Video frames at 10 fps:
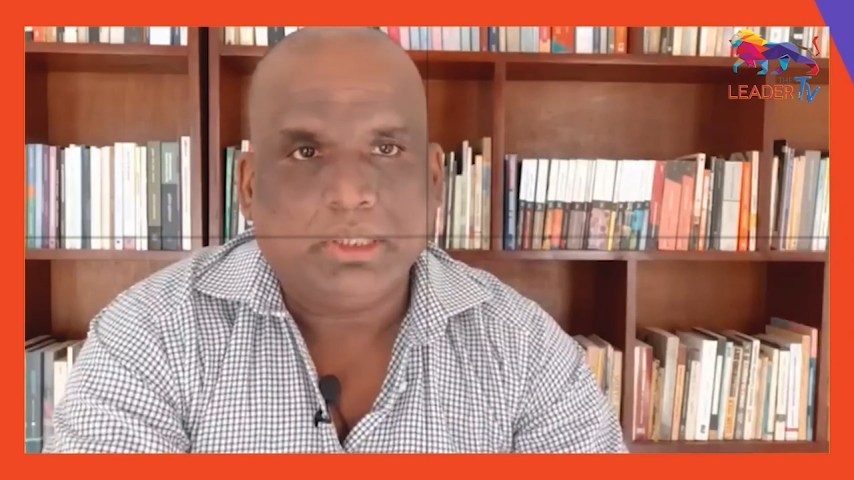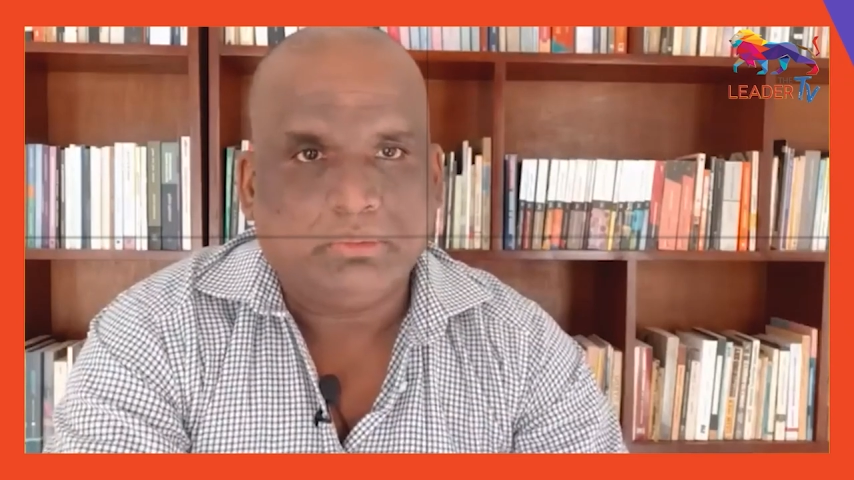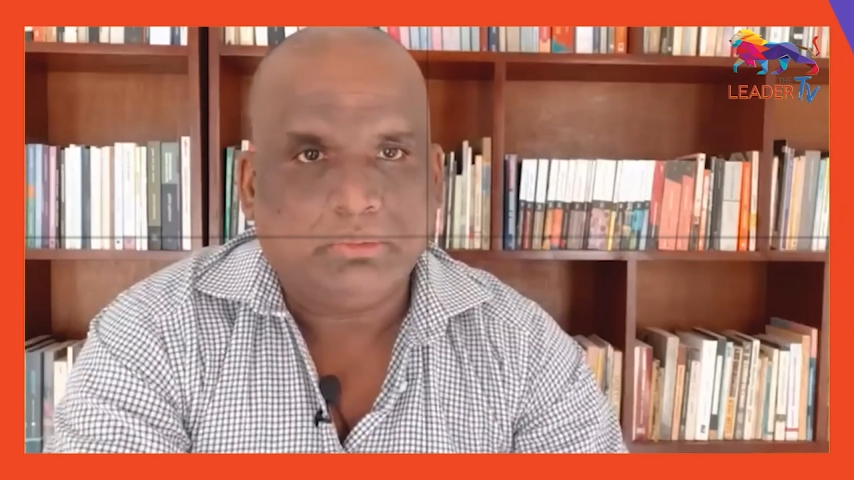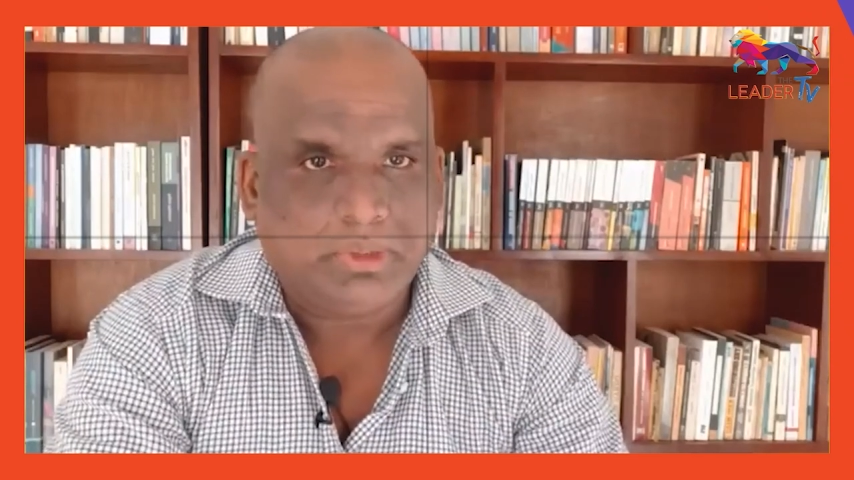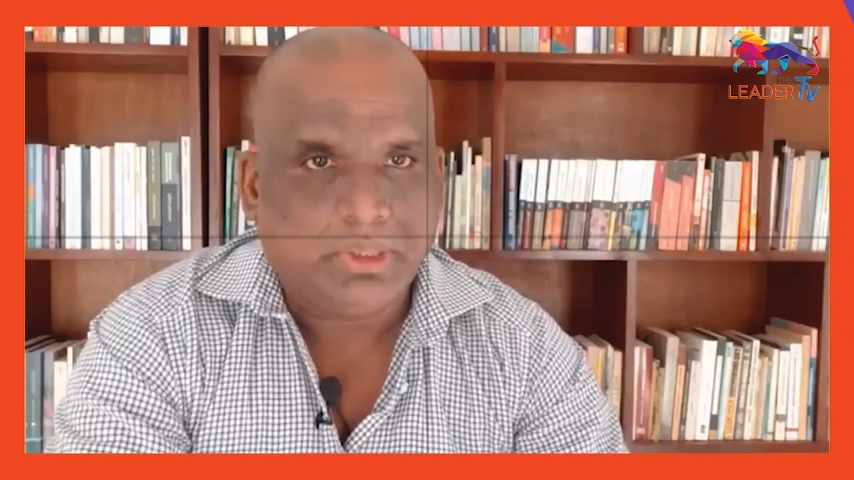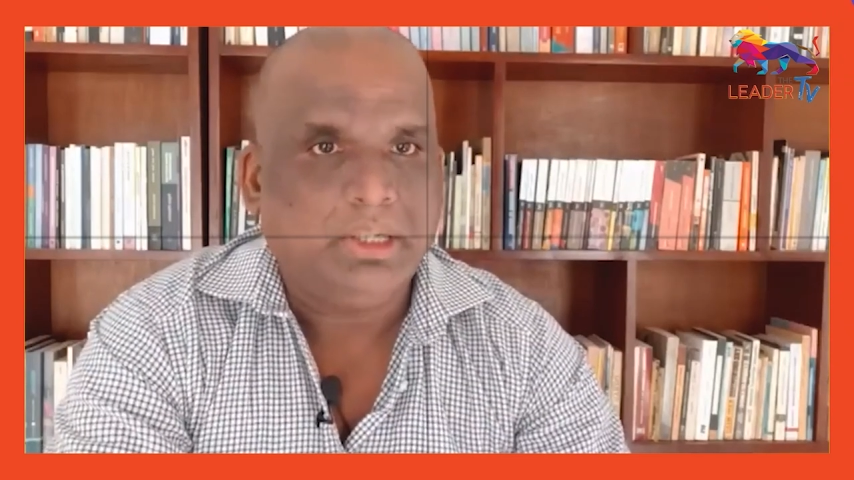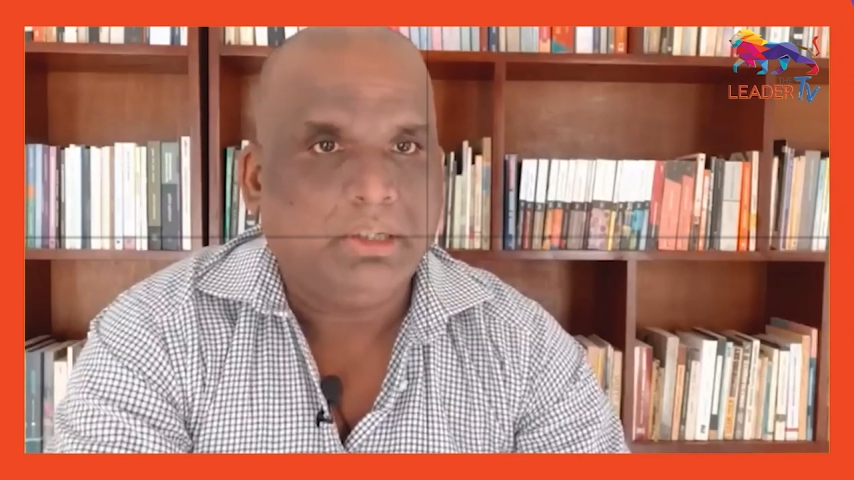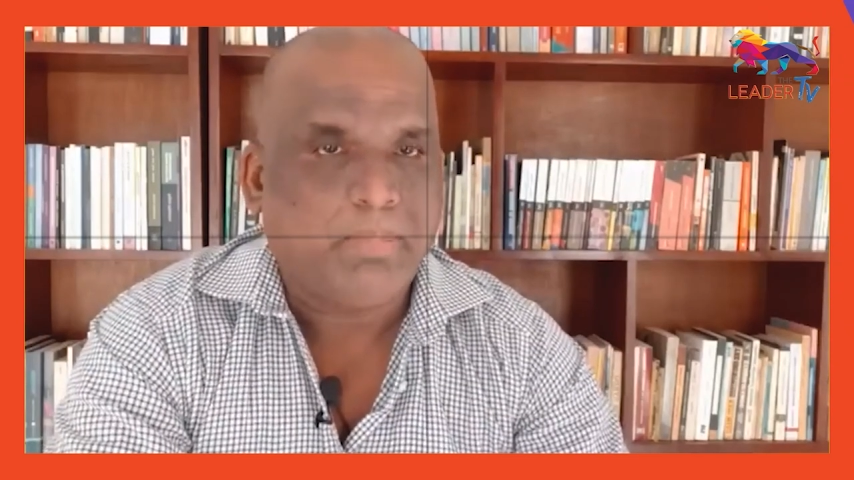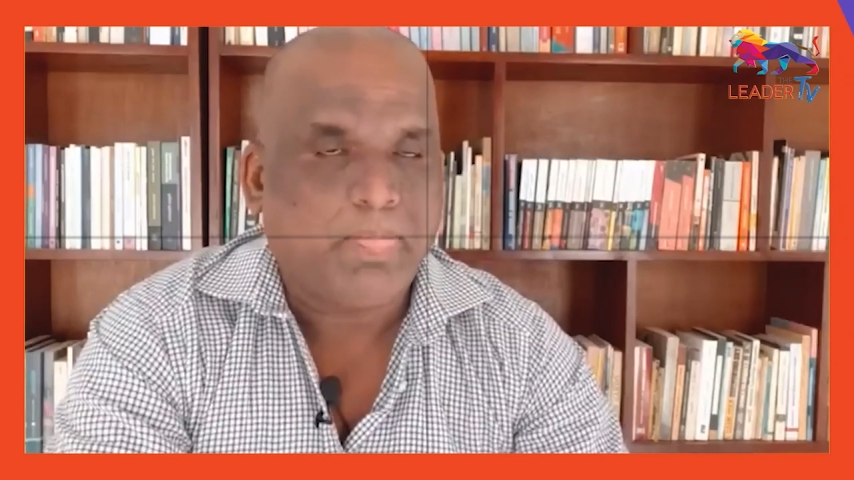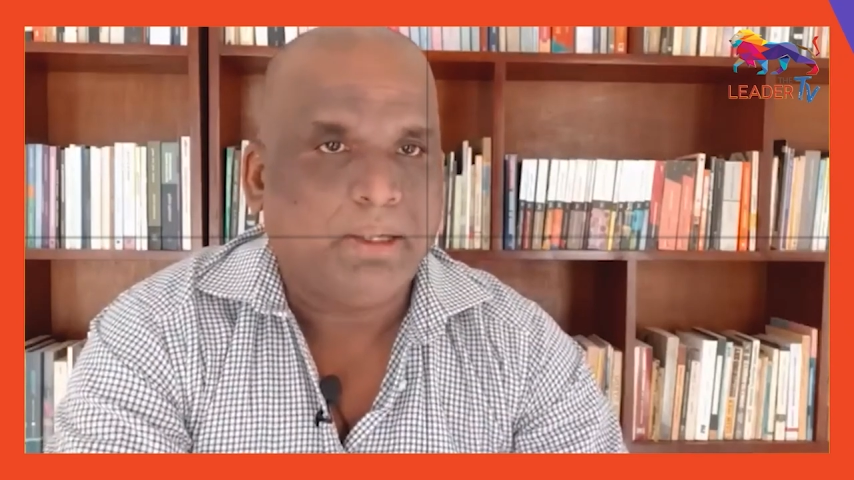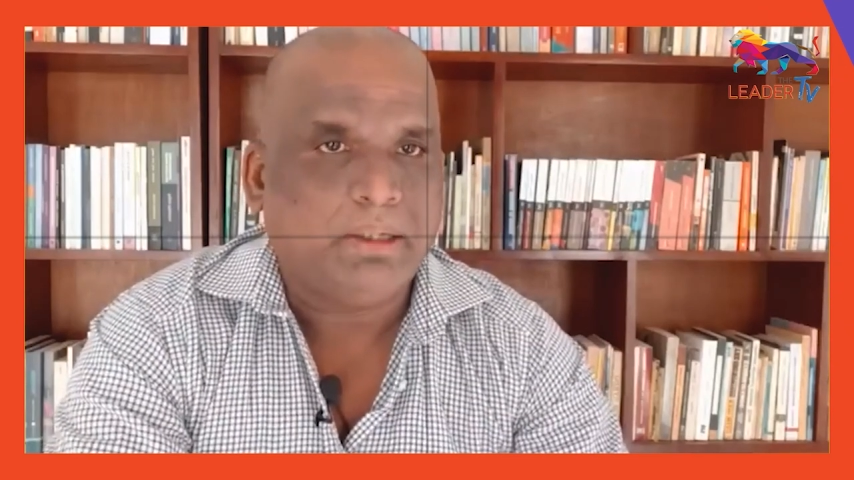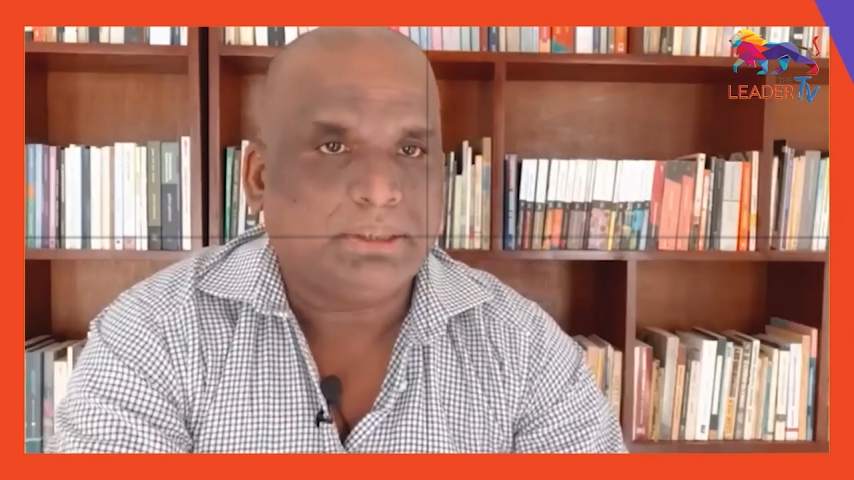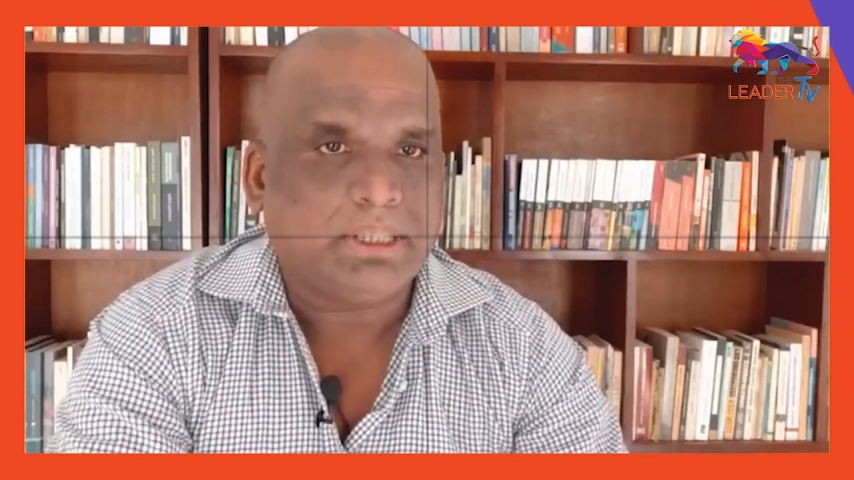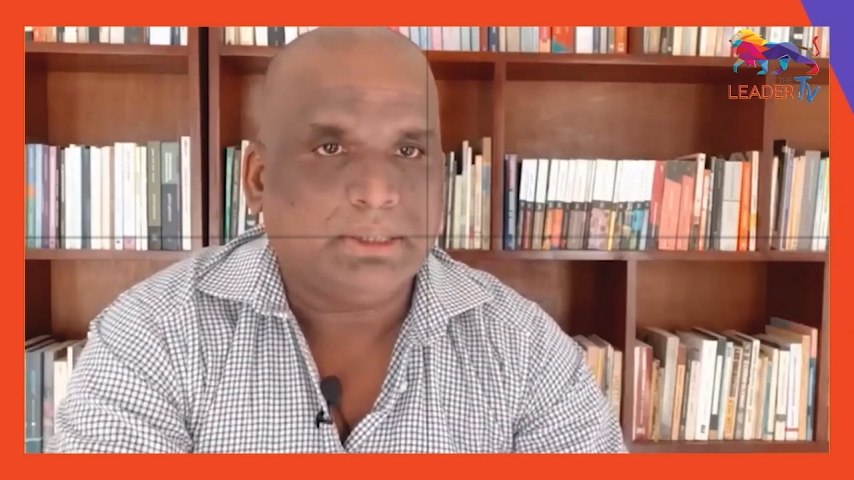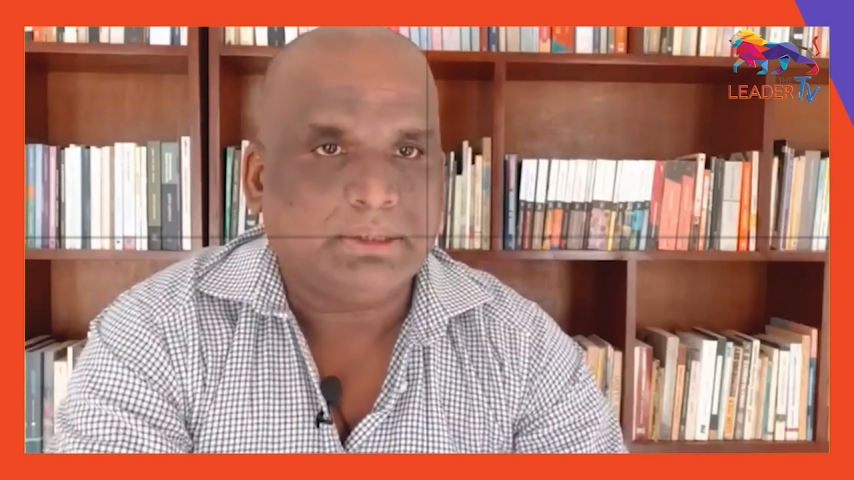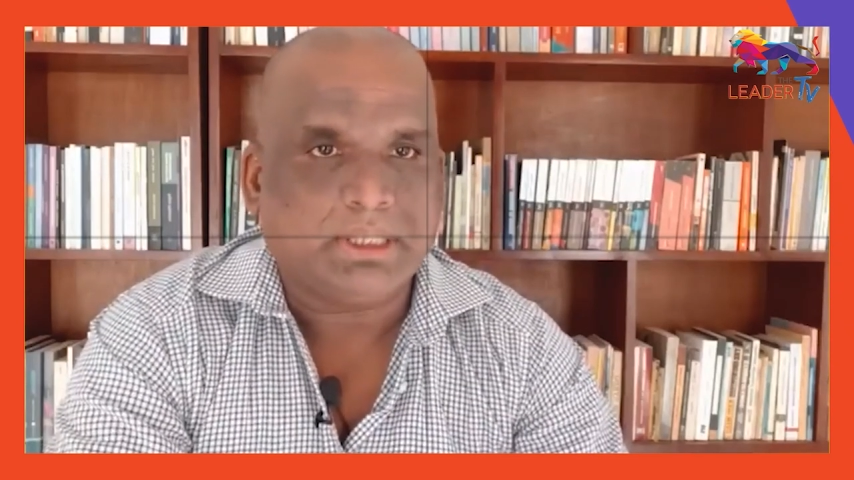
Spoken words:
So, they have a method